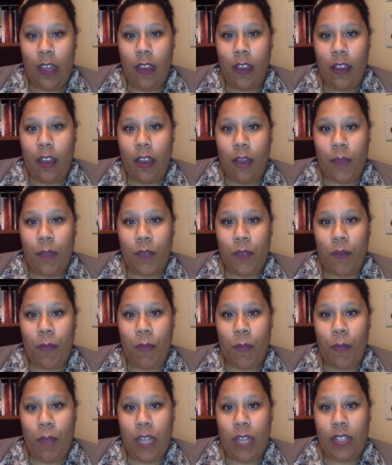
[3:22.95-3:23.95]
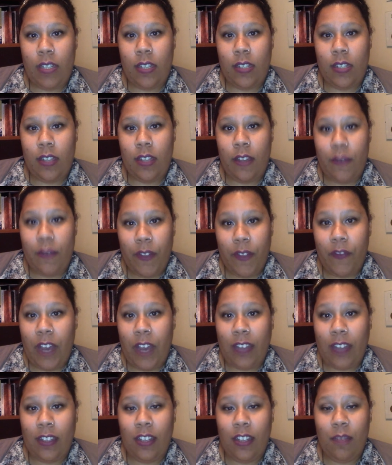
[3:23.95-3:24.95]
comes from the basis of the
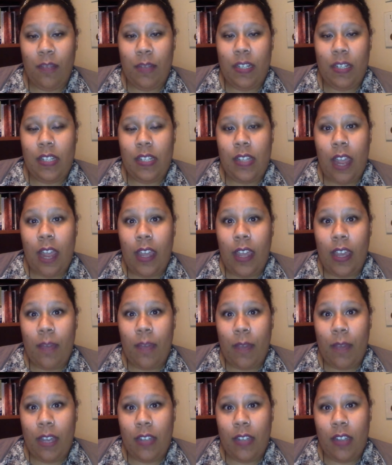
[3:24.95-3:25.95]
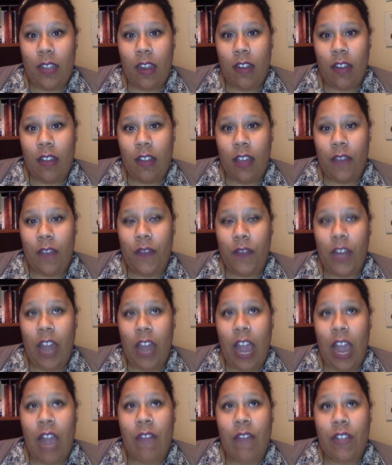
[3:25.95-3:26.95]
fact that I've been psychic my entire life and
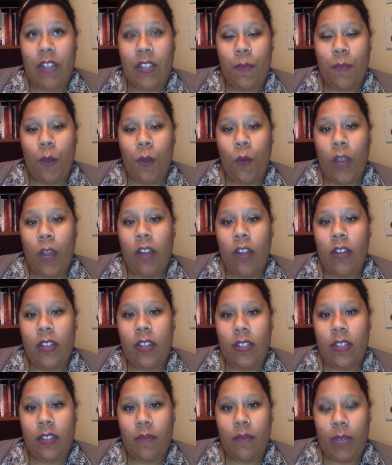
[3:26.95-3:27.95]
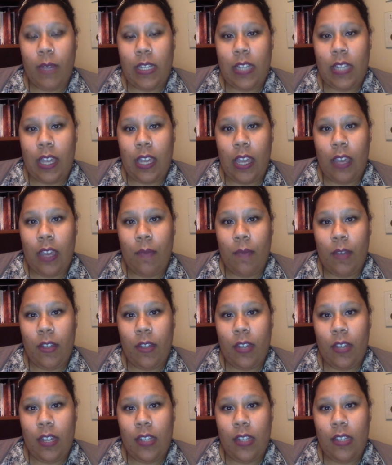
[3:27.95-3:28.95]
having some awareness of my psychic
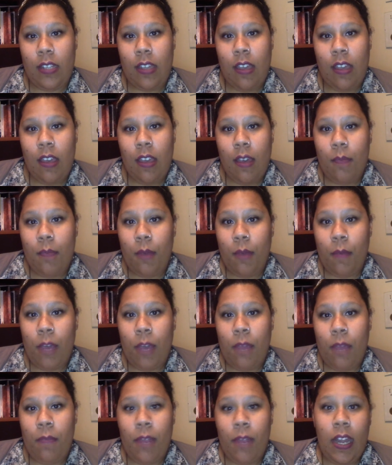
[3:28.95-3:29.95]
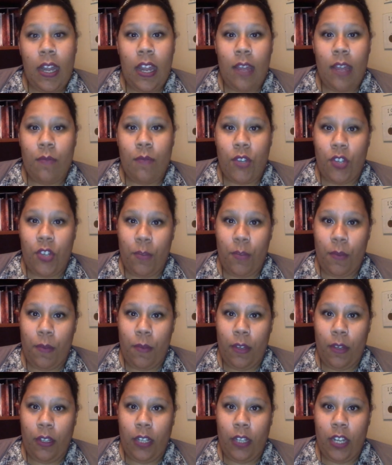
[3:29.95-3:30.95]
abilities. But my mediumship
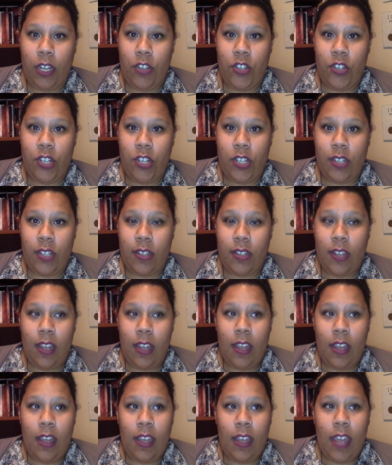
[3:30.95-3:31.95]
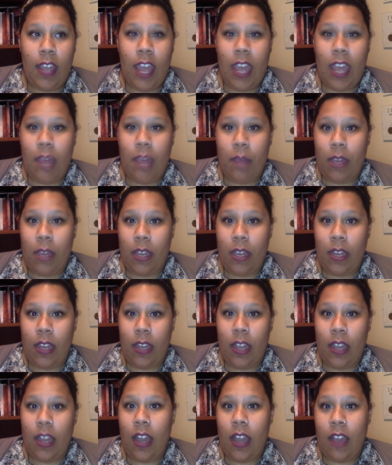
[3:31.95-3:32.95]
ability just came in,
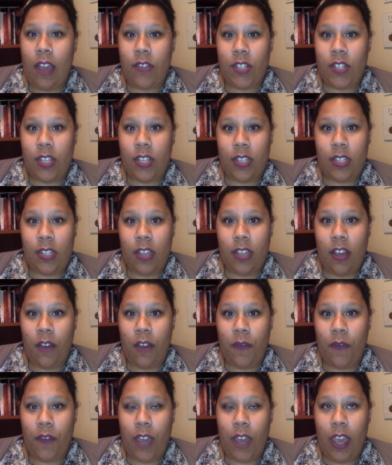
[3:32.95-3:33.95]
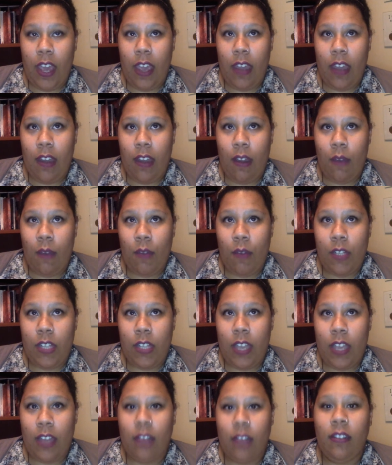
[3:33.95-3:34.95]
announced itself, and was
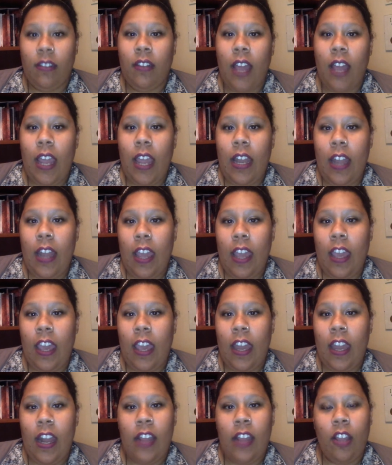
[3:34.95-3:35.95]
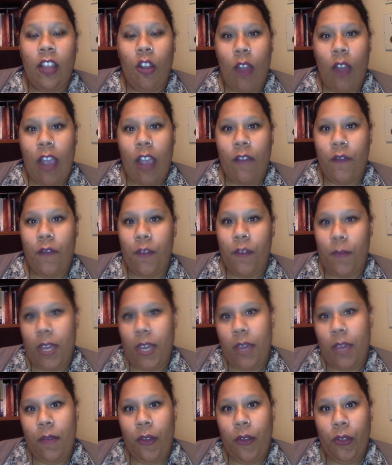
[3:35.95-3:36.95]
like lightning hitting the ground for me
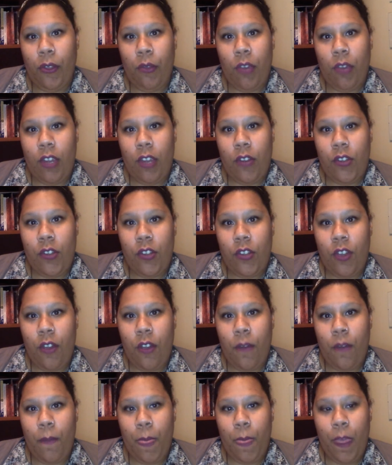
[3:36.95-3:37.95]
about 3 years ago.